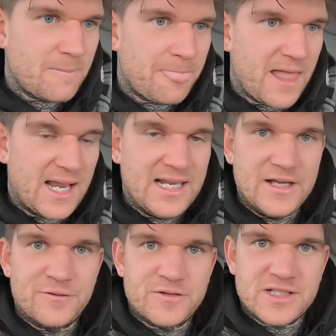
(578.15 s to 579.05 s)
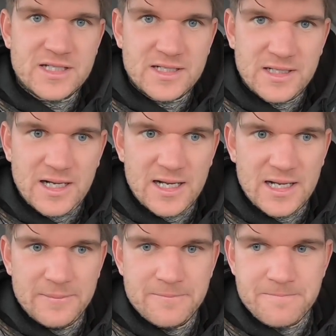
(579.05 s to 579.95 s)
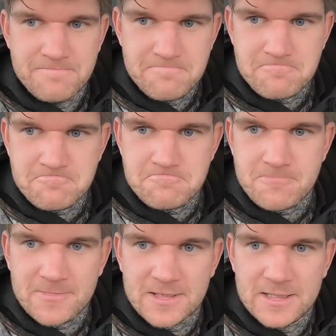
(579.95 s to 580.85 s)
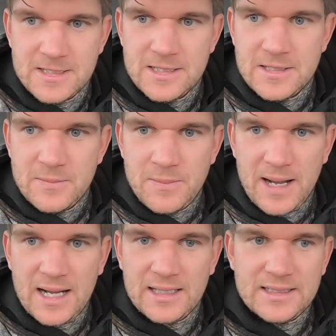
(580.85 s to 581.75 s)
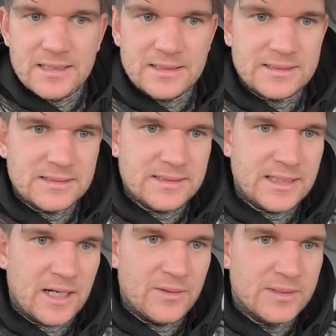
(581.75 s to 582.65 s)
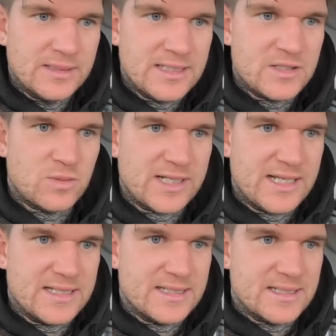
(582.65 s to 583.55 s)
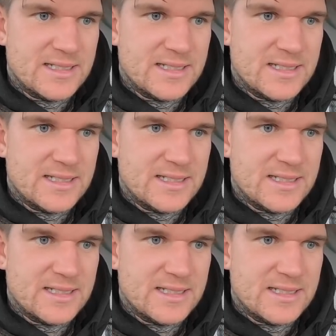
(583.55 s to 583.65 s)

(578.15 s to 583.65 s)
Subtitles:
that lift. But you know, is what it is.